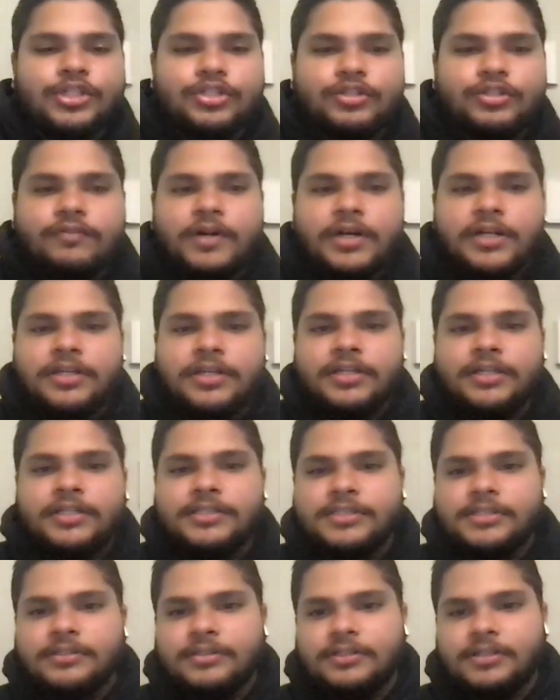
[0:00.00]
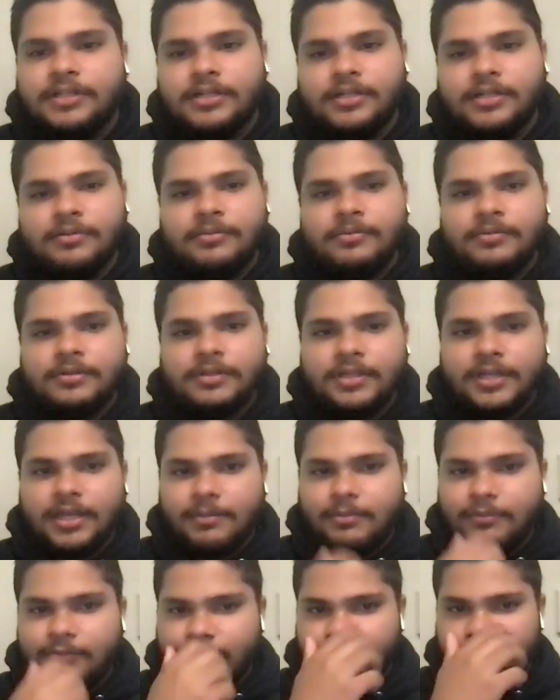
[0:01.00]
Trevon Diggs uh, the
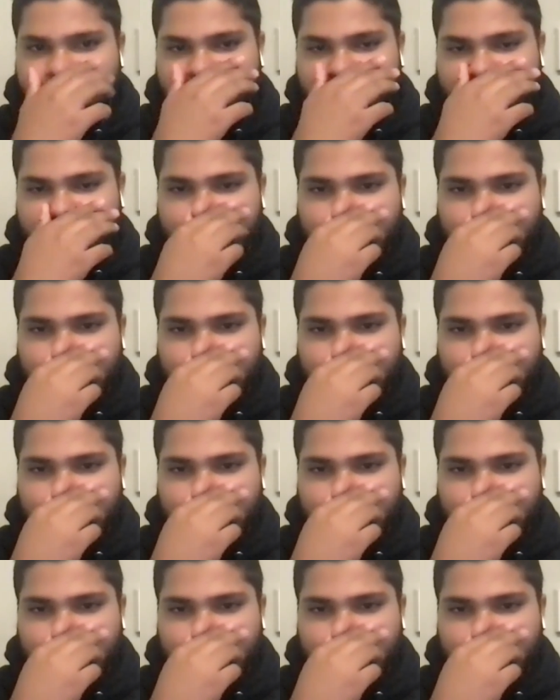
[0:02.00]
game before.